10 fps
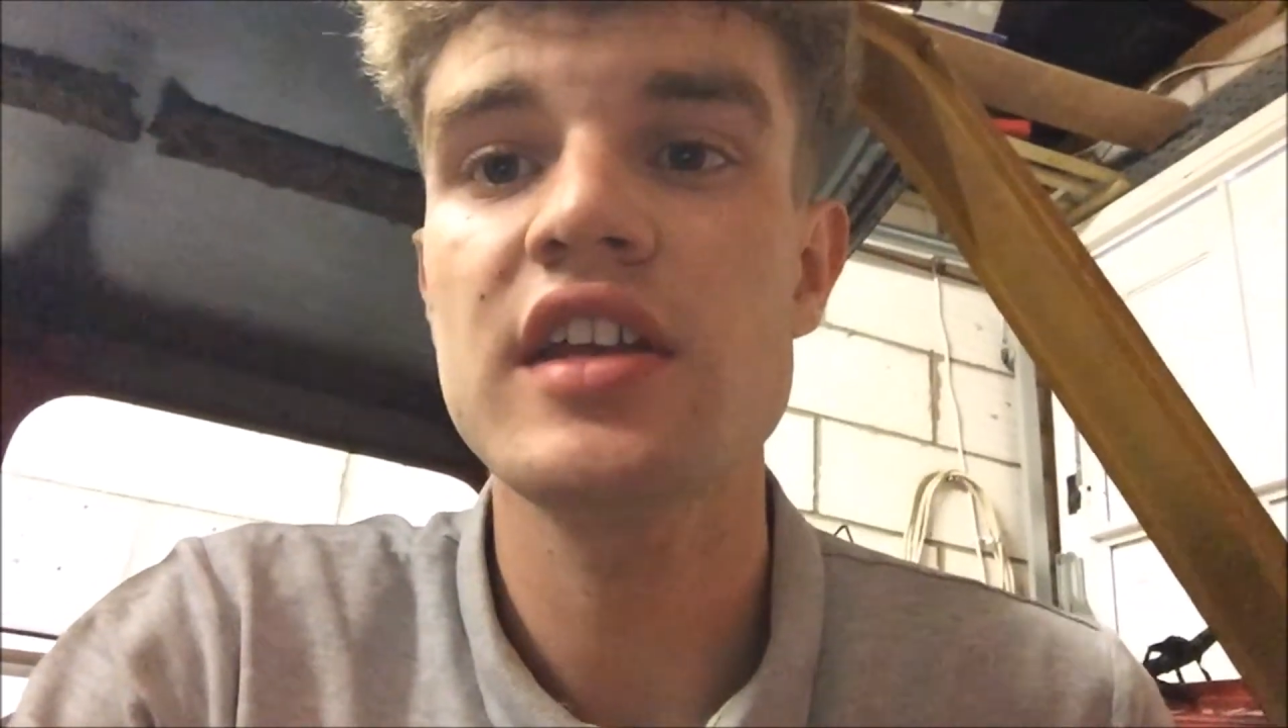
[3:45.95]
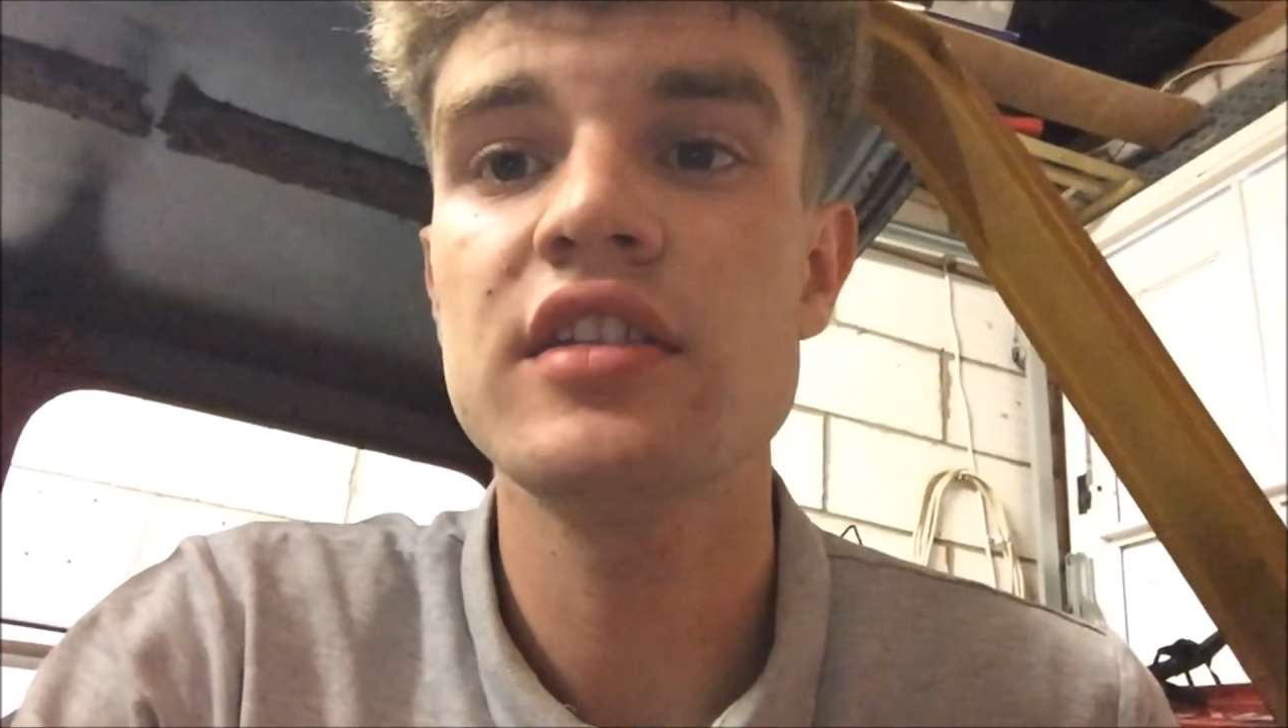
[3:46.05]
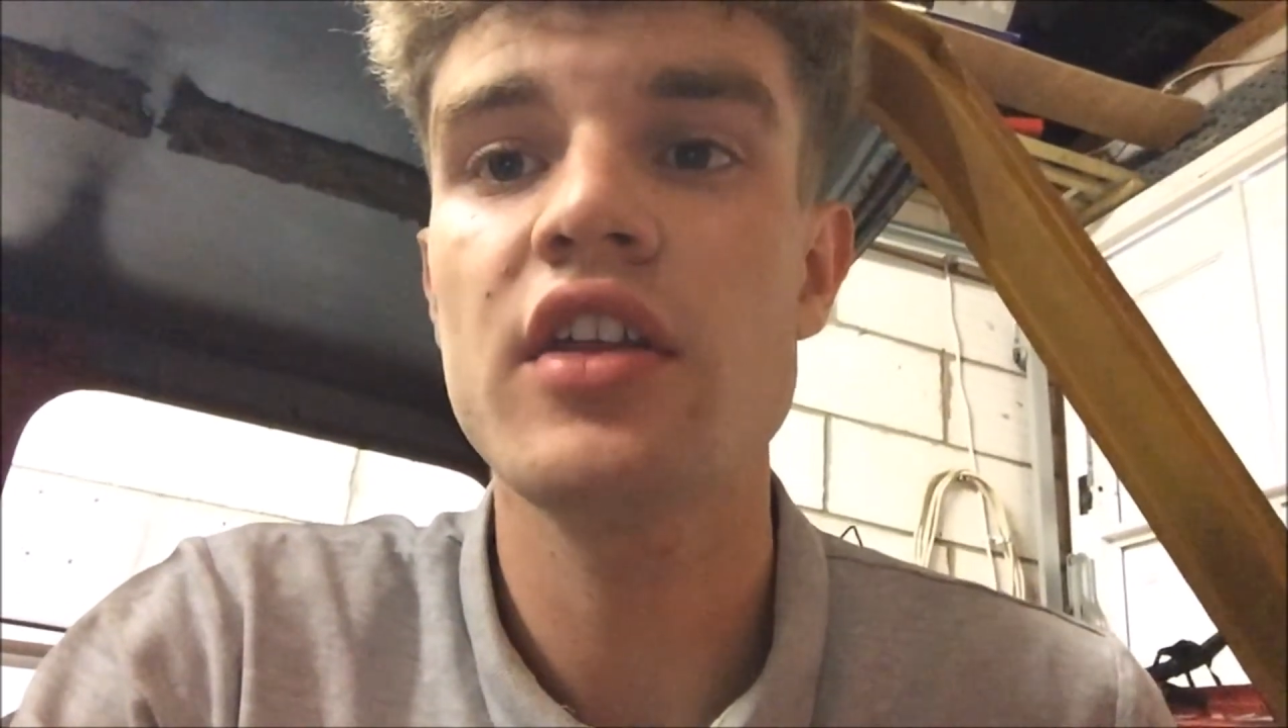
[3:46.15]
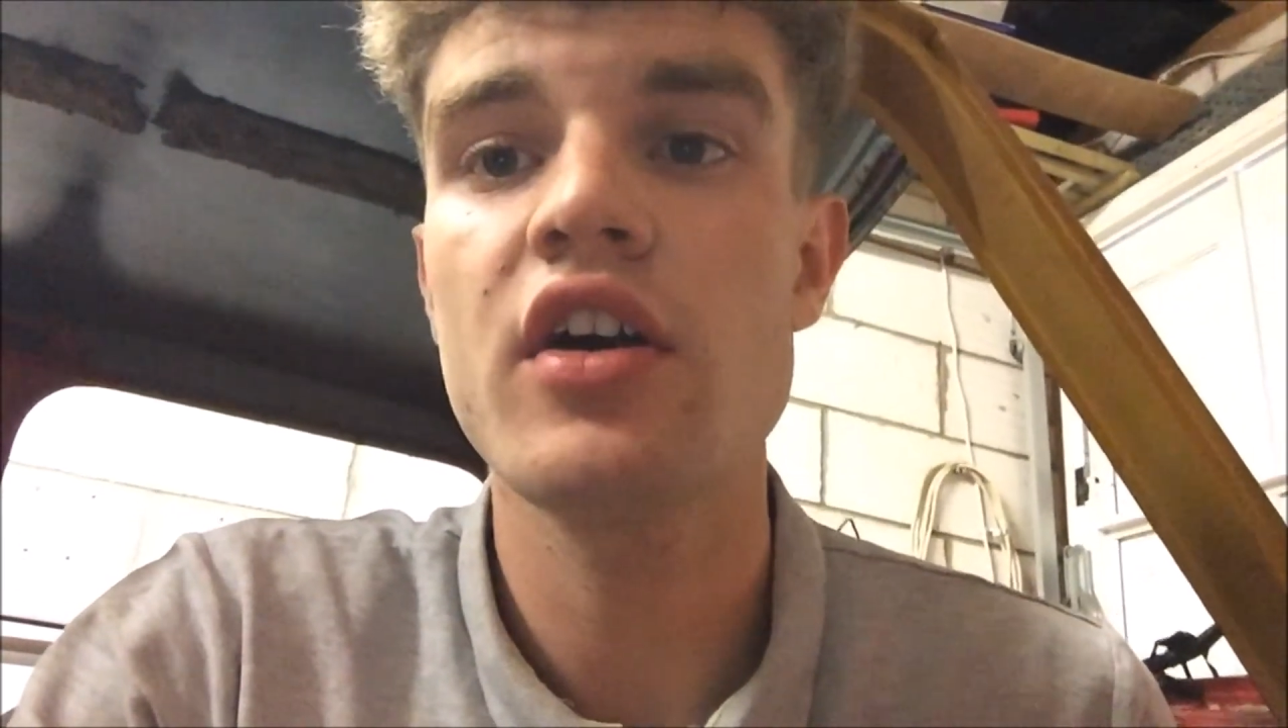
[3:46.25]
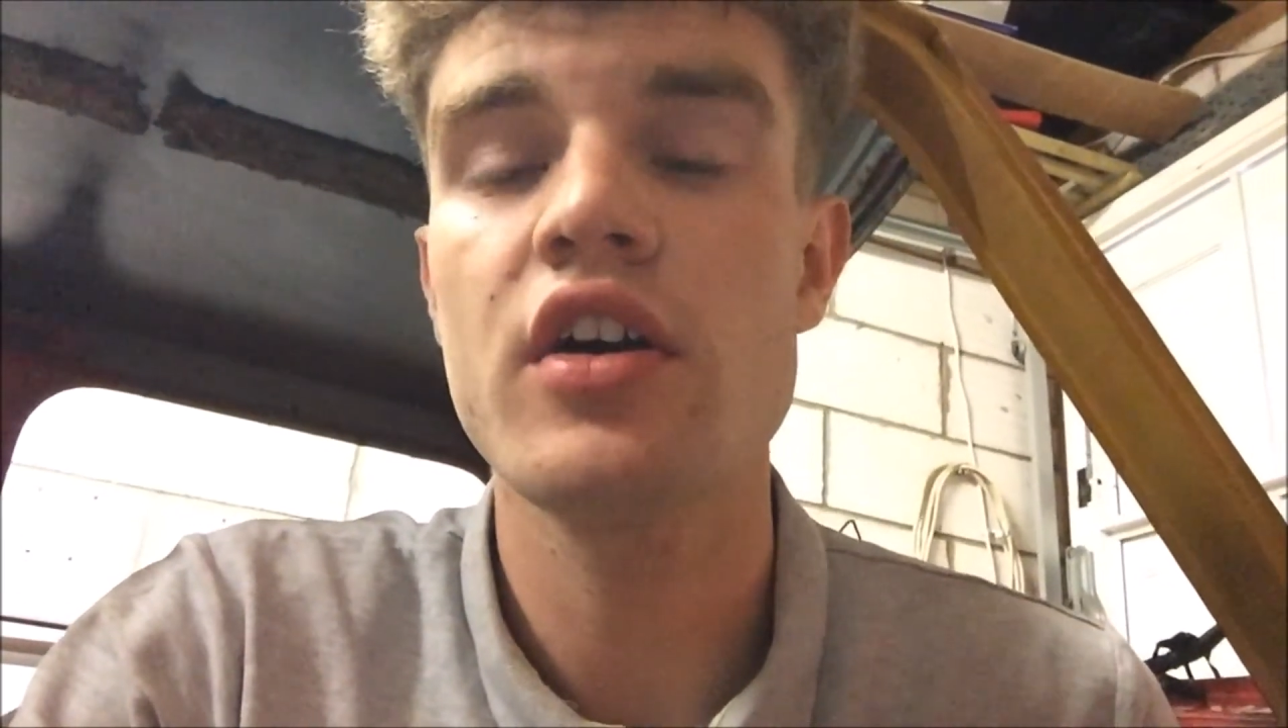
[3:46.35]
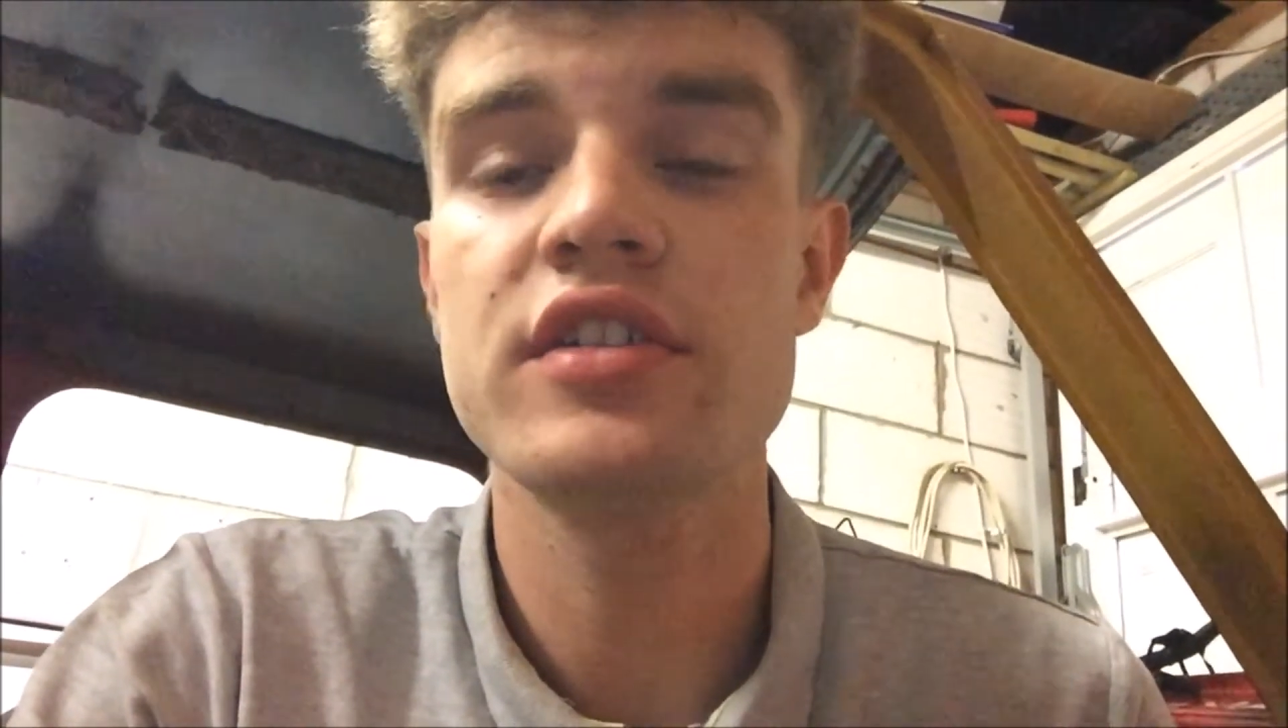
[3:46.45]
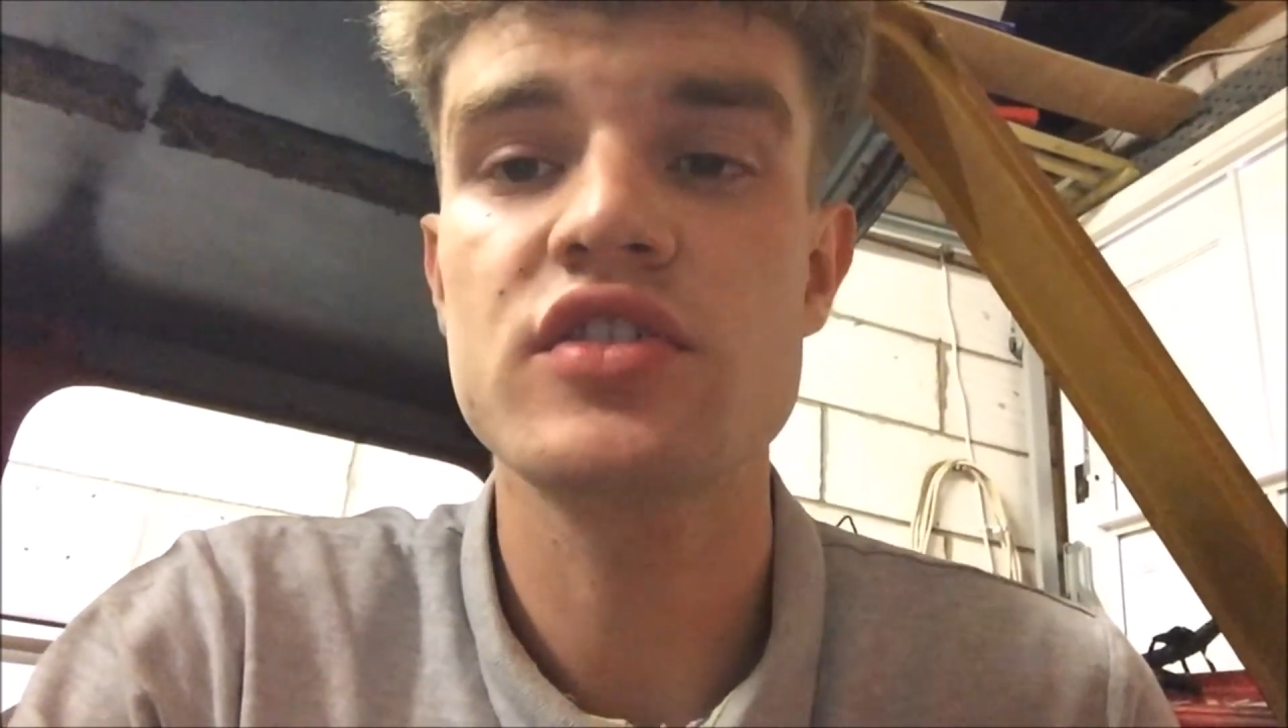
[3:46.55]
in the